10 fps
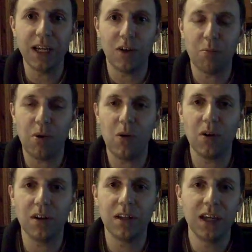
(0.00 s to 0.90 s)
her
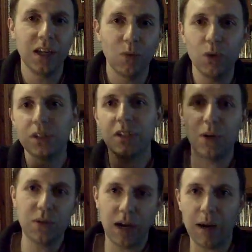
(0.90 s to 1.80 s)
part wouldn't go
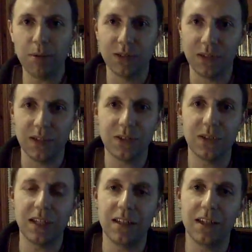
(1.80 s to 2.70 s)
topless in a scene.